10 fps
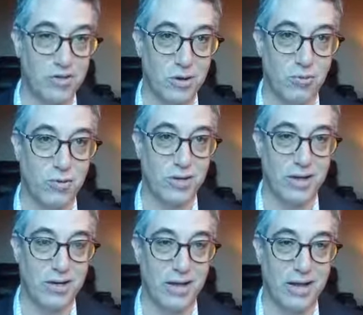So you really
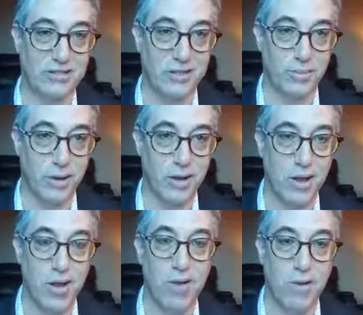need to get somebody